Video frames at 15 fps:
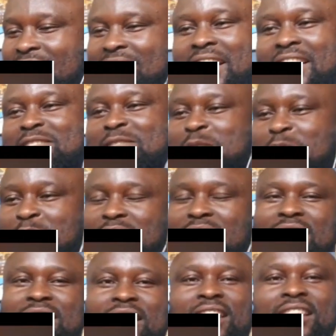Alright, so
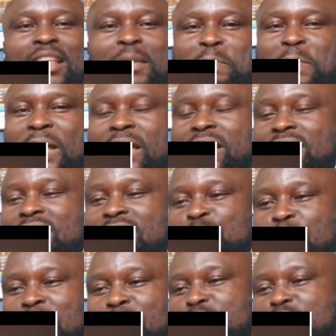I think this one